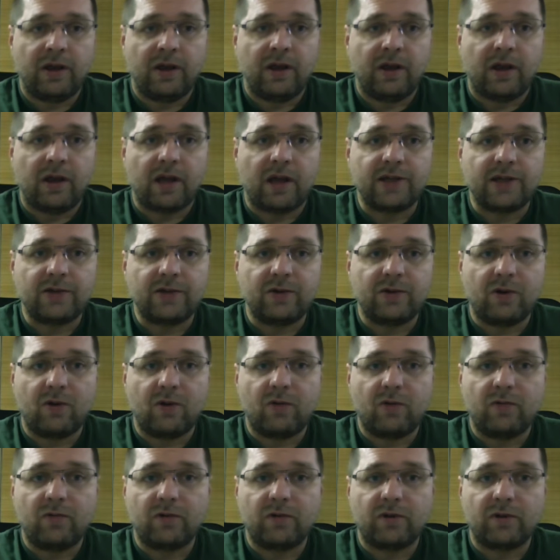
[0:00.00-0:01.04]
As you
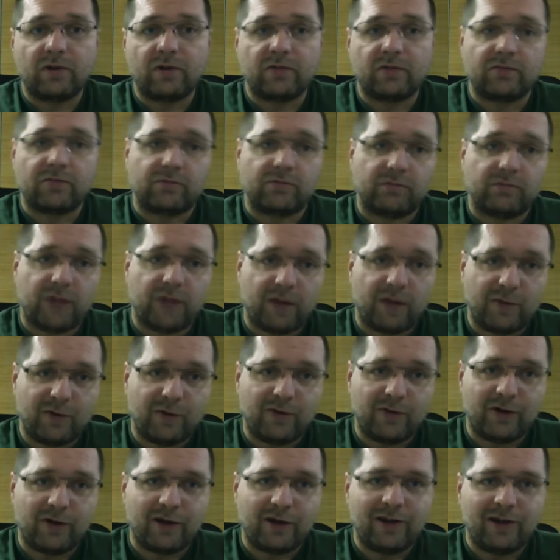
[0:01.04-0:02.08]
know, maybe
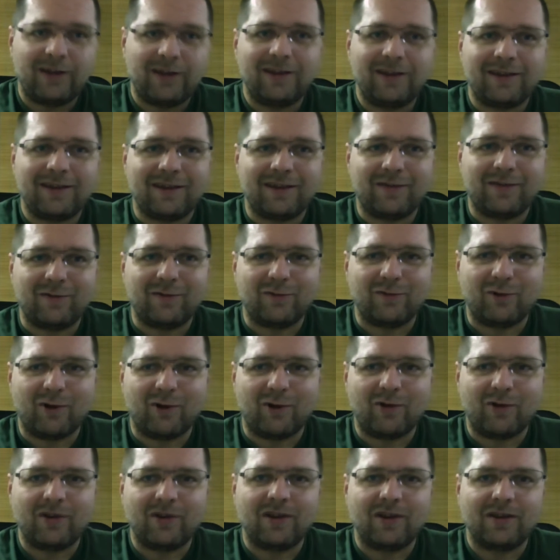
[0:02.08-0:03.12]
already, if you
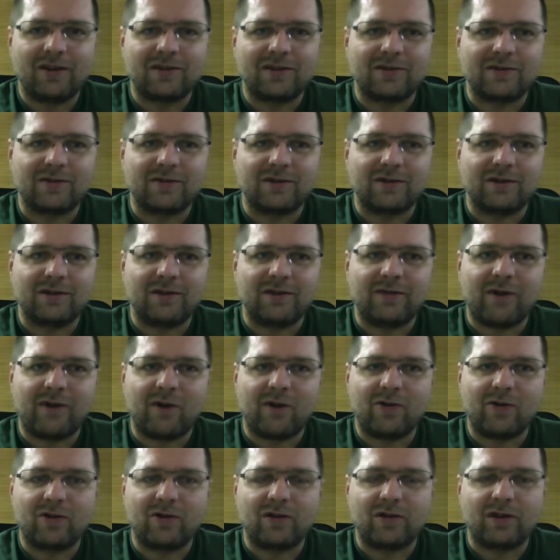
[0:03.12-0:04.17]
don't, so the
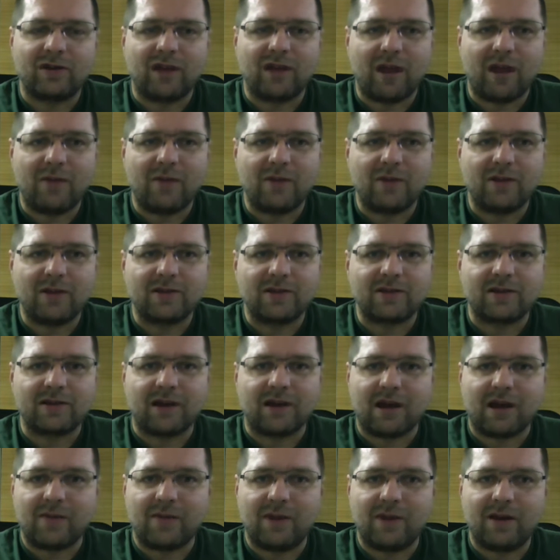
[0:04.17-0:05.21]
default name is
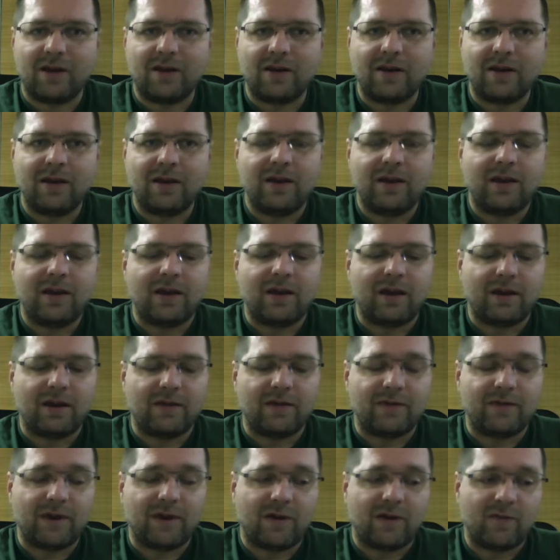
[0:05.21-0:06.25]
admin and
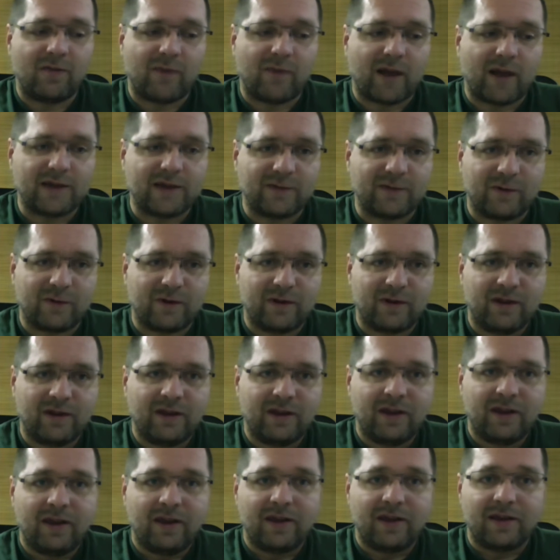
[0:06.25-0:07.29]
without password.
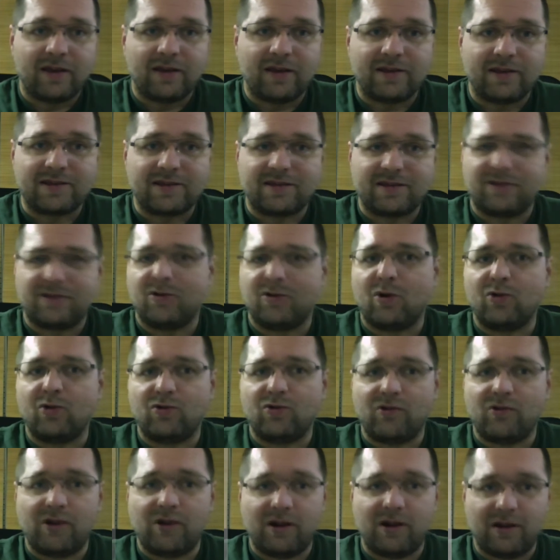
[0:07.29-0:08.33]
It's not
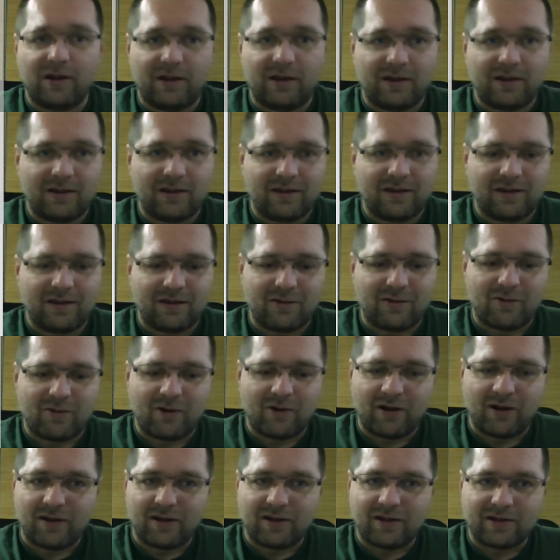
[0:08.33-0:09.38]
really
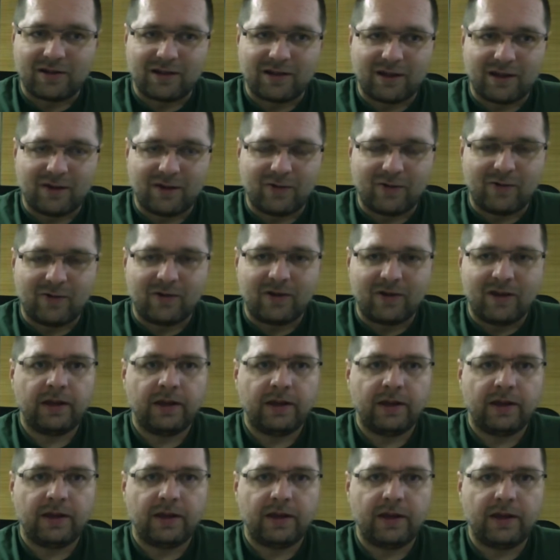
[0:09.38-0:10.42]
secured.
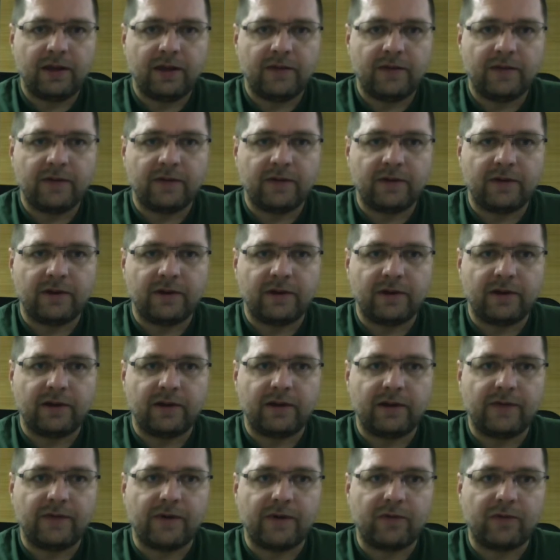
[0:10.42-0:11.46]
Even in the
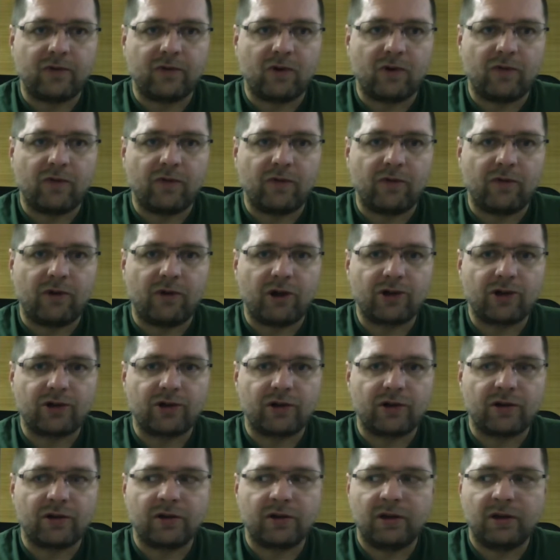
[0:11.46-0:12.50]
default
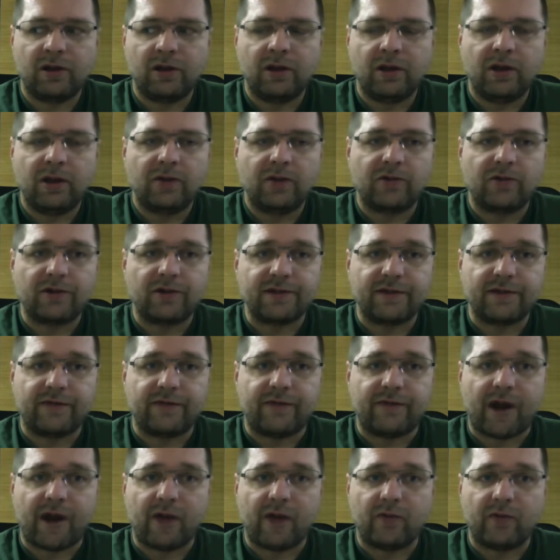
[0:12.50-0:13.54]
configuration, there is a
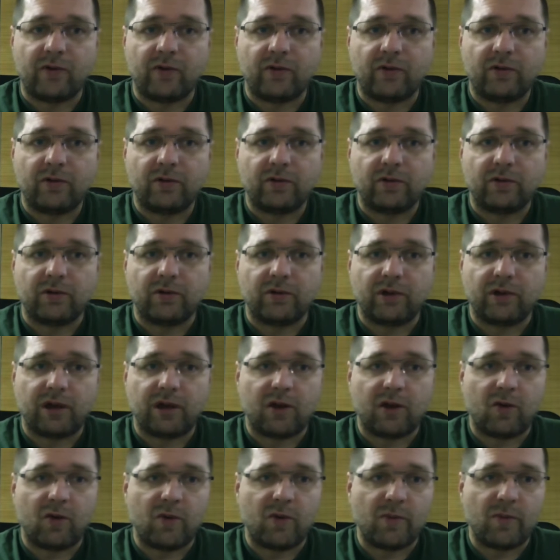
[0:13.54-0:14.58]
firewall on
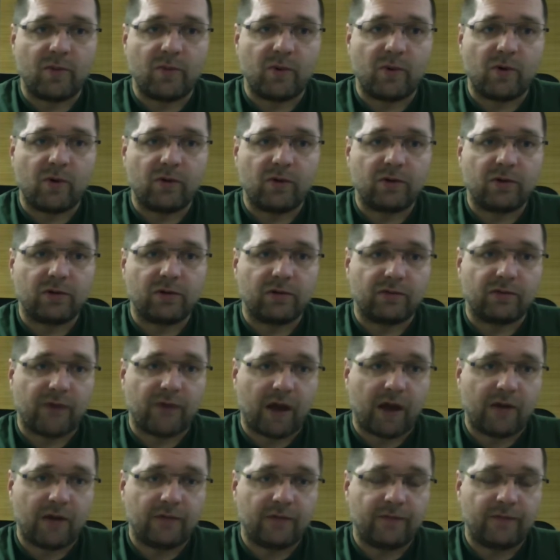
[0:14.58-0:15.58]
incoming port on 1,